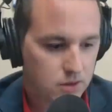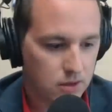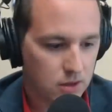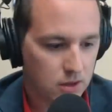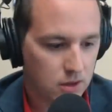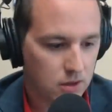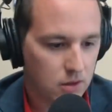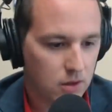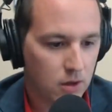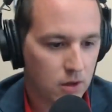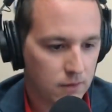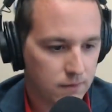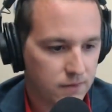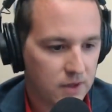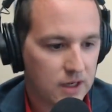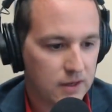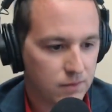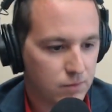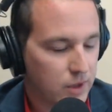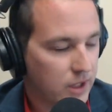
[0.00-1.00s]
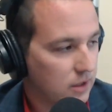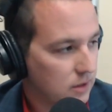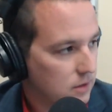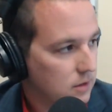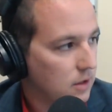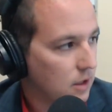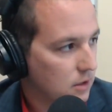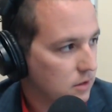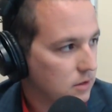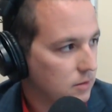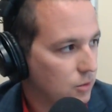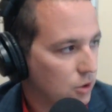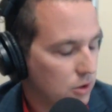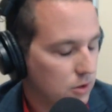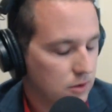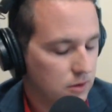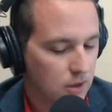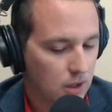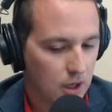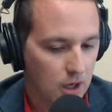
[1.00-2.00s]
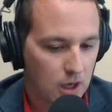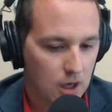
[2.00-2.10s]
to our 5 biggest customers.